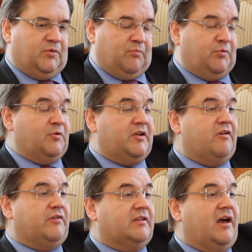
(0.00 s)
the beauty
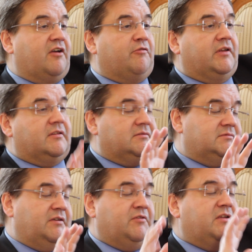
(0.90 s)
of it, out of it,
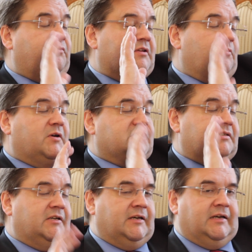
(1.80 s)
even if it
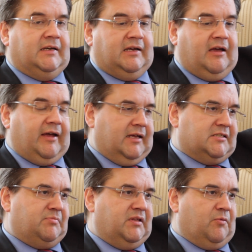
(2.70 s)
was
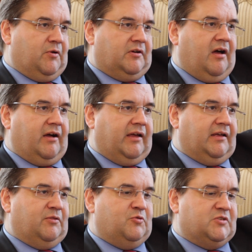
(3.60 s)
against me that we're
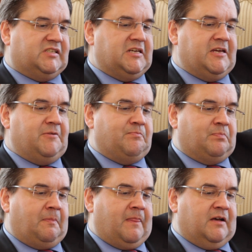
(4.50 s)
talking, to see
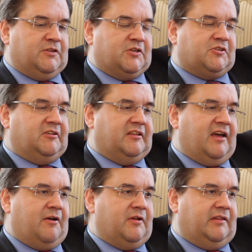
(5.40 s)
the
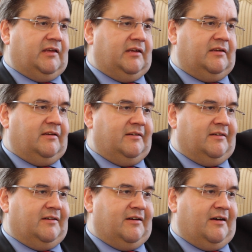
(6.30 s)
solidarity
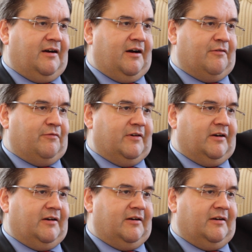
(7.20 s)
of
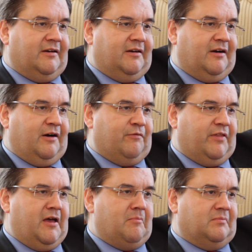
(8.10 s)

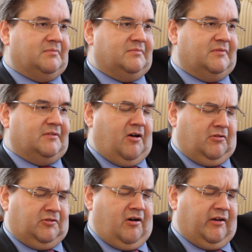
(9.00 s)
them
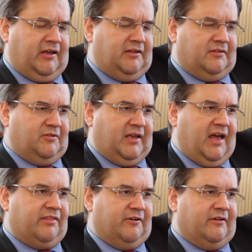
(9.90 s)
all talking
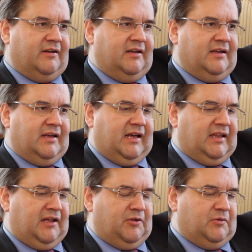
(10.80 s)
together,
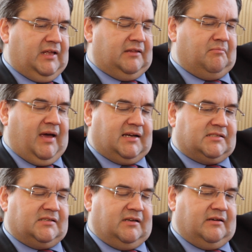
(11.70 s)
and I know that
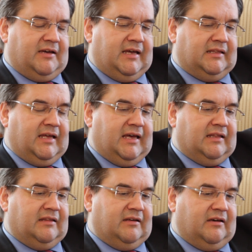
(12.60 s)
Max
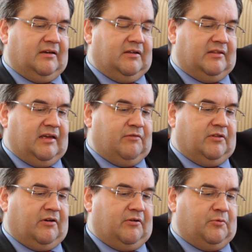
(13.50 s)
and
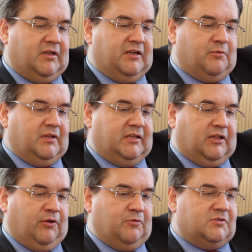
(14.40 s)
David are really, really
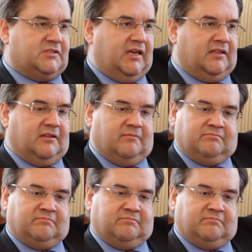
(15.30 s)
close, and